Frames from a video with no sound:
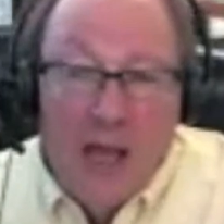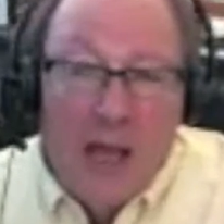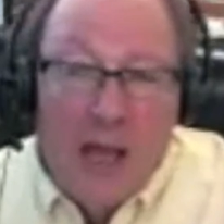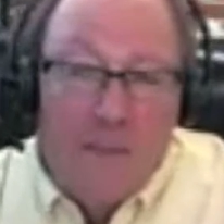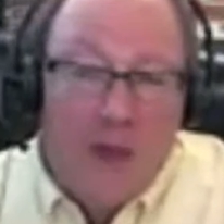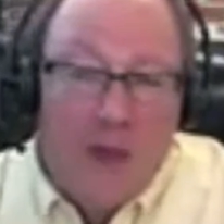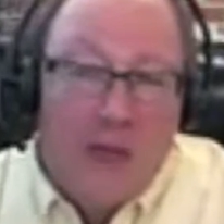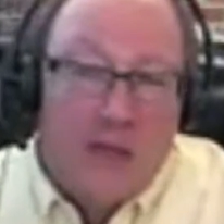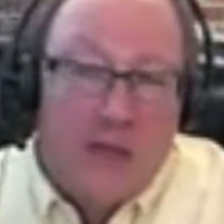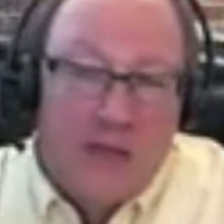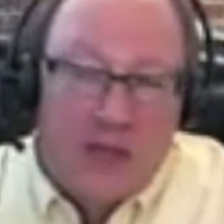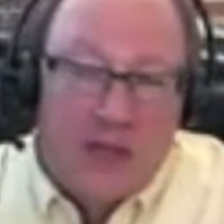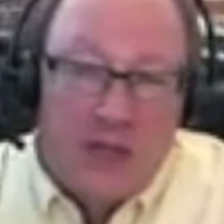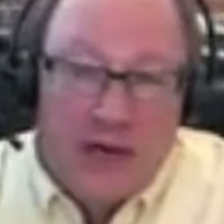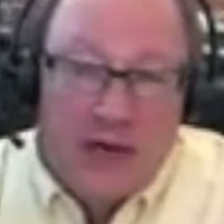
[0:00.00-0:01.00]
And it's
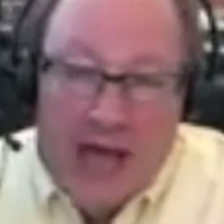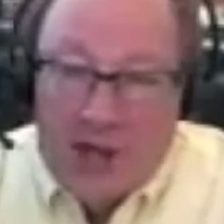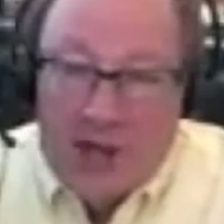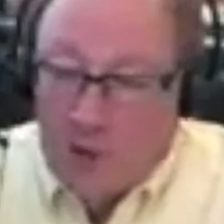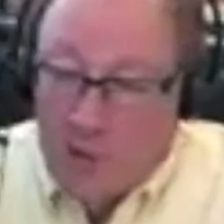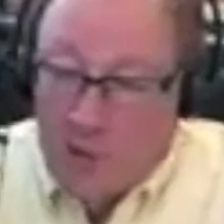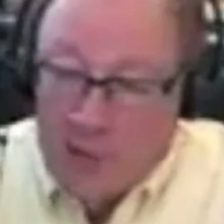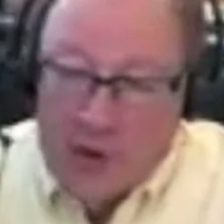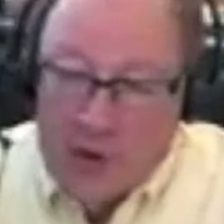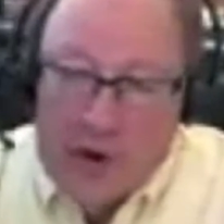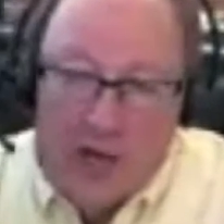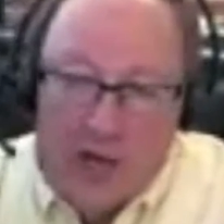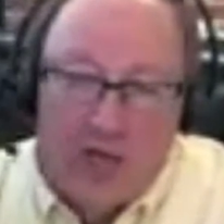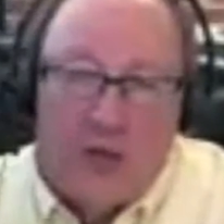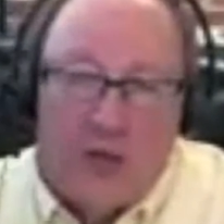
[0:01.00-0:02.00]
just a natural
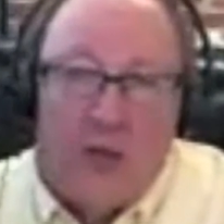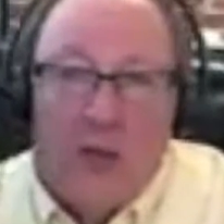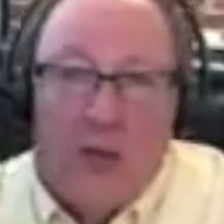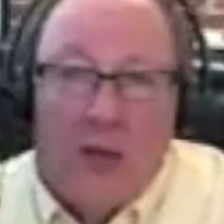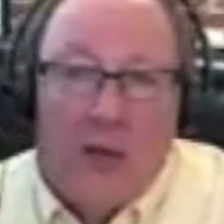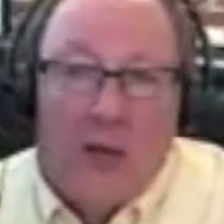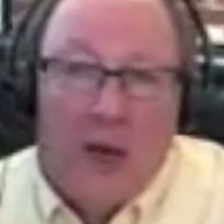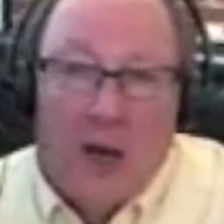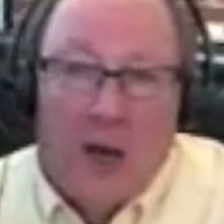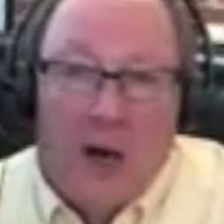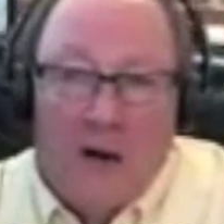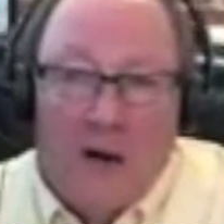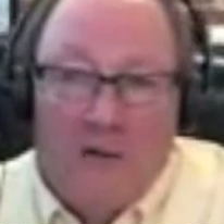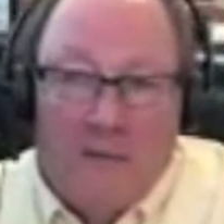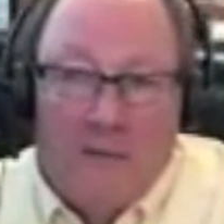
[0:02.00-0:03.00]
progression
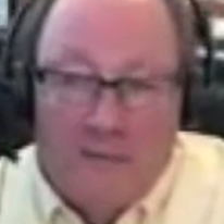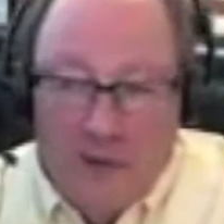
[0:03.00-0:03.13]
of,